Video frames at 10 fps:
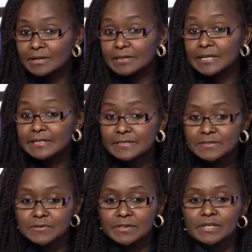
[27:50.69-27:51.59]

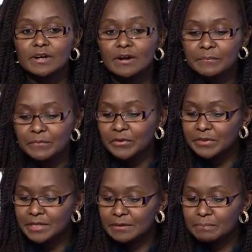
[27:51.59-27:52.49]
industry um, or
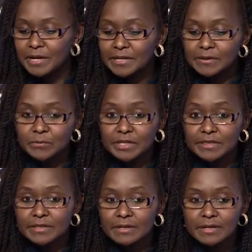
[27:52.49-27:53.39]
the body
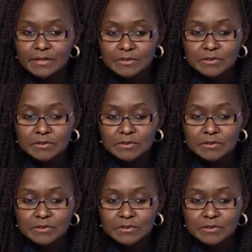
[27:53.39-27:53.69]
with uh,